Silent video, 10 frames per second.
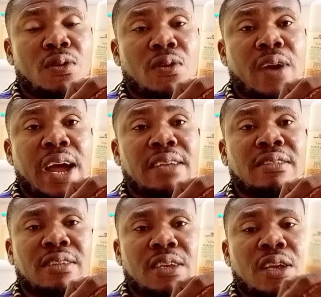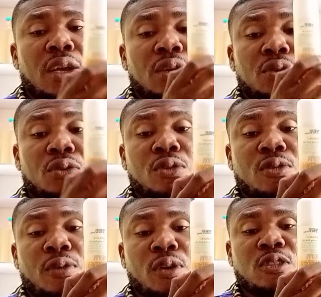Alright, you use
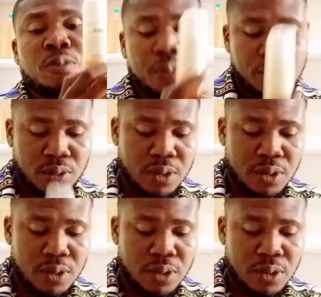4 spoons.